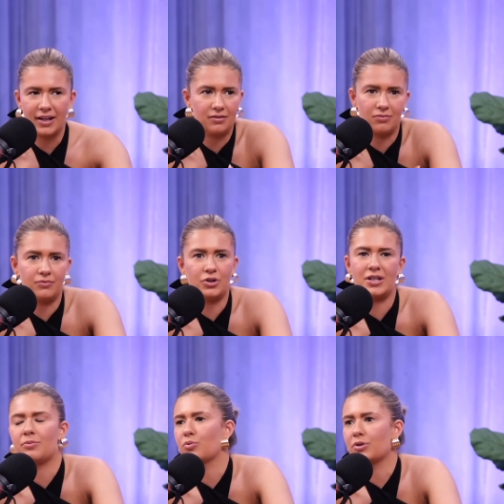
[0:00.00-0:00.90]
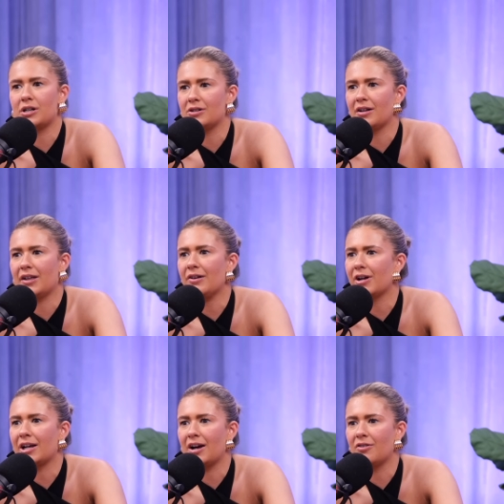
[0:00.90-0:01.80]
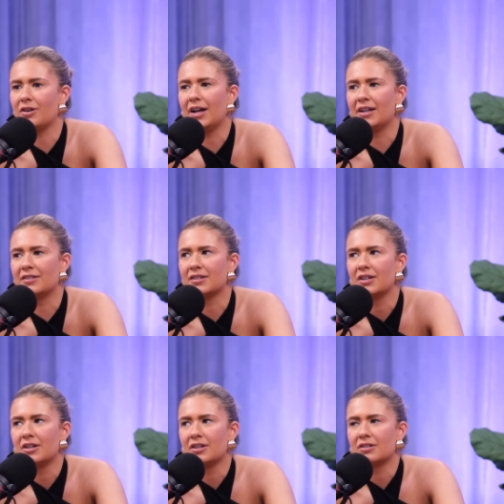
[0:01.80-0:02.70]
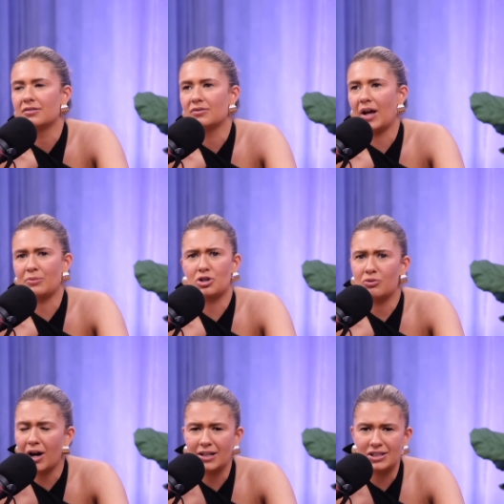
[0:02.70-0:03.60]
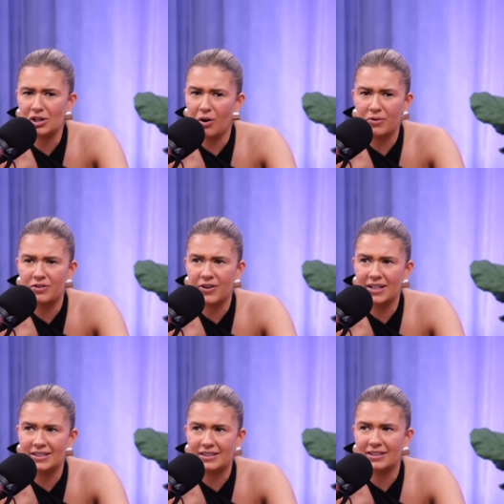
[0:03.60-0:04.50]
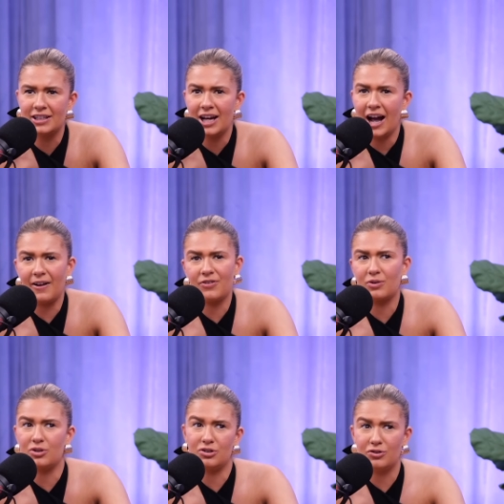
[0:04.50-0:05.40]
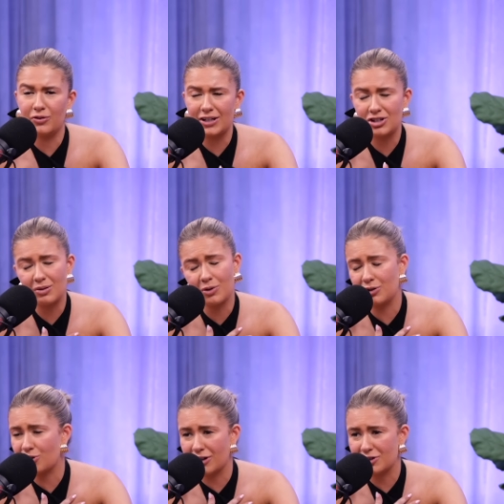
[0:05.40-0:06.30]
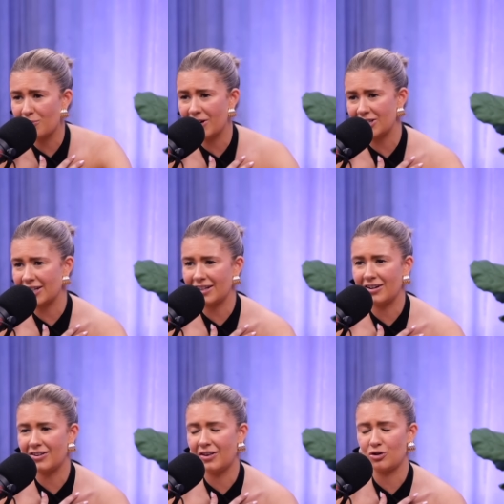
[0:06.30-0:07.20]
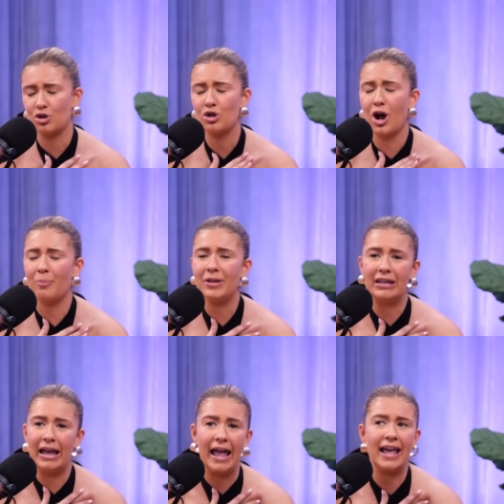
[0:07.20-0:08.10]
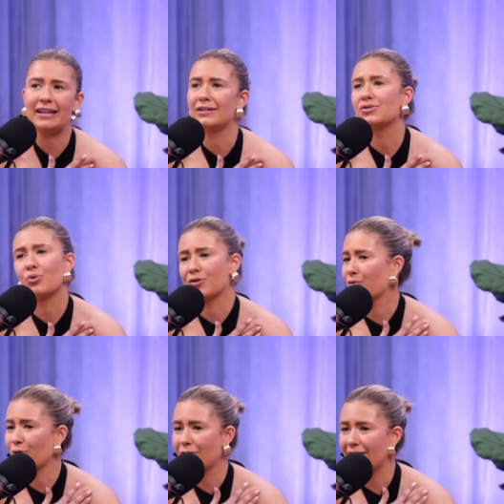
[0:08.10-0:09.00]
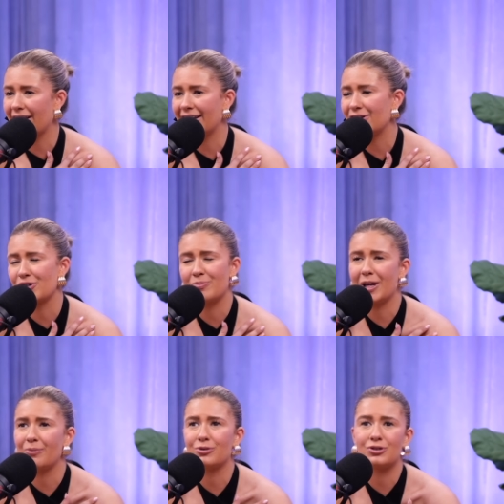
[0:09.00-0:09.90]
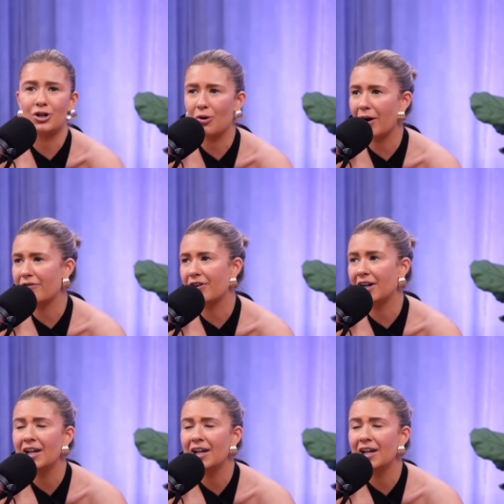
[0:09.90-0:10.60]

for example, we're here in LA right now, and I'm sure Ryan's gonna go out with his friends, and I feel like when you're in a relationship where you trust so much, like there should not be any sort of worry. Like he should be able to go have fun.